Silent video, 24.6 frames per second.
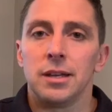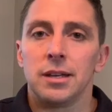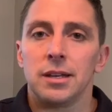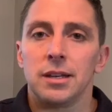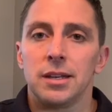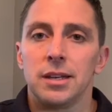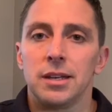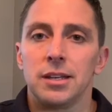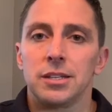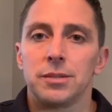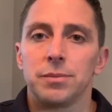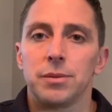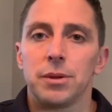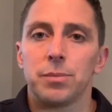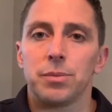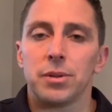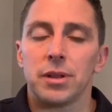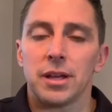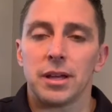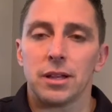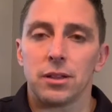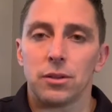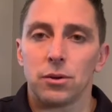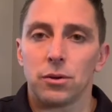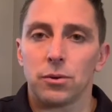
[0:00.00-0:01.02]
needs to be
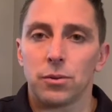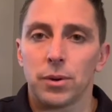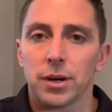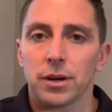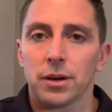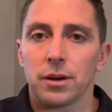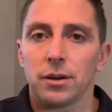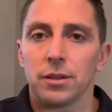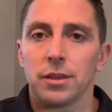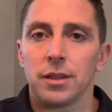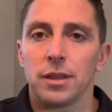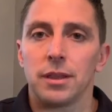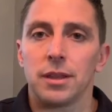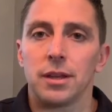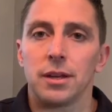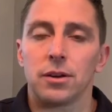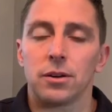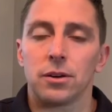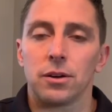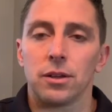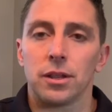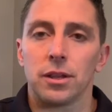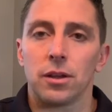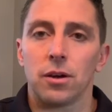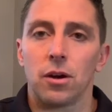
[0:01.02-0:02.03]
playing a little quicker than they
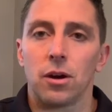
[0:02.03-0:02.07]
currently